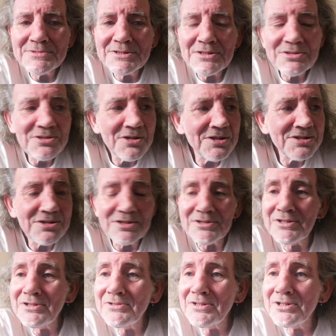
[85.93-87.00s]
he goes, I don't
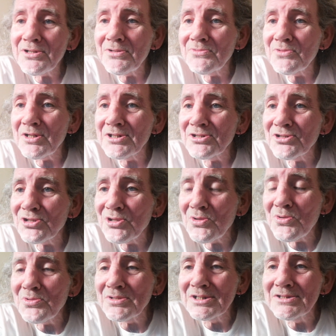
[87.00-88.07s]
know, I gotta write a
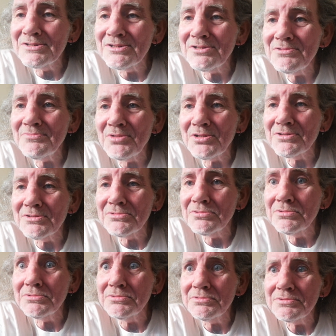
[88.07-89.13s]
story. And I'm like,
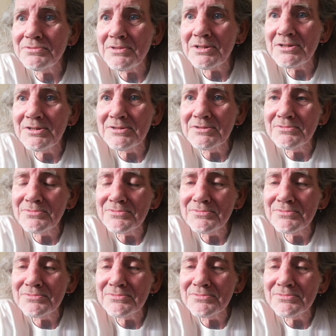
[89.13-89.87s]
oh, fuck it.